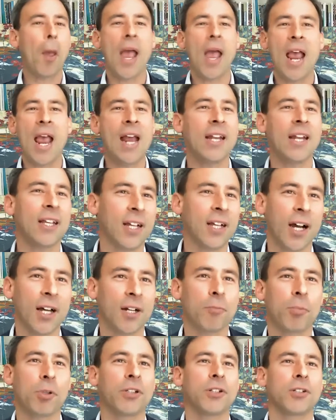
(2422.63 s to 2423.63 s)
any kind
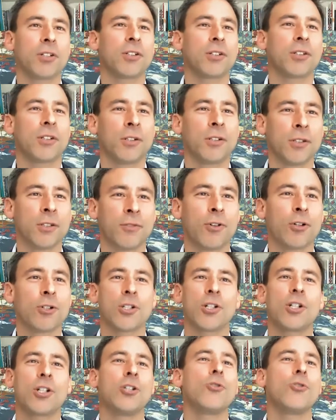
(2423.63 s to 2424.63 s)
of political
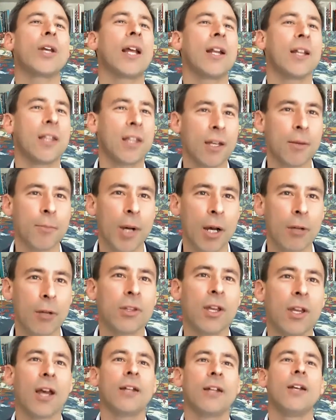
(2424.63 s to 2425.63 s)
diversity, doing anything about
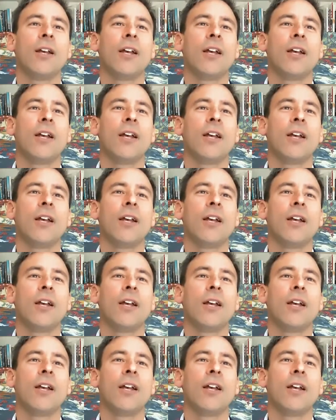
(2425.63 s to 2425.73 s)
that.